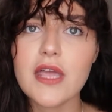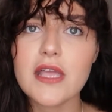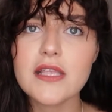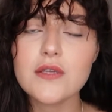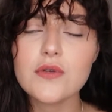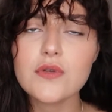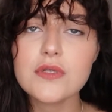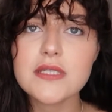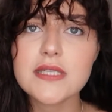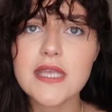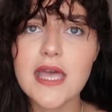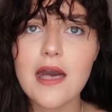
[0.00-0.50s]
and
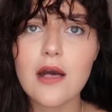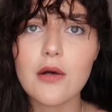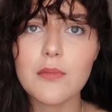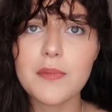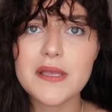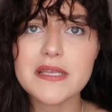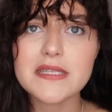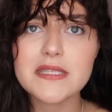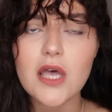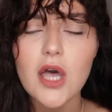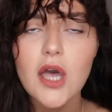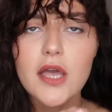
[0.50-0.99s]
your
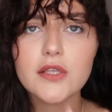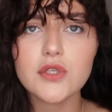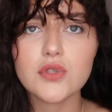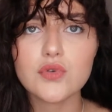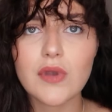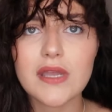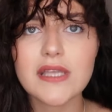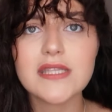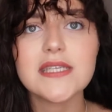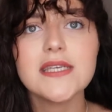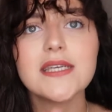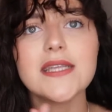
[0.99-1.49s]
scalp is
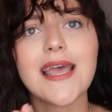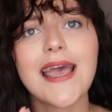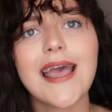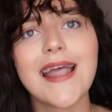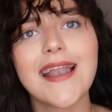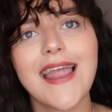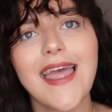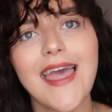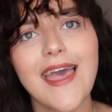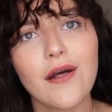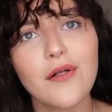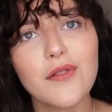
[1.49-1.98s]
hydrated
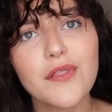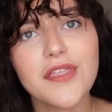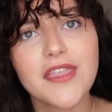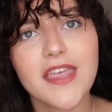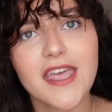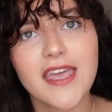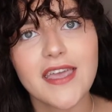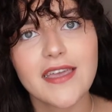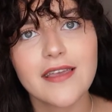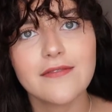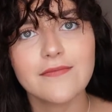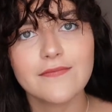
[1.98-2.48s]
and
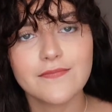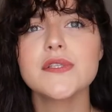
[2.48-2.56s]
healthy.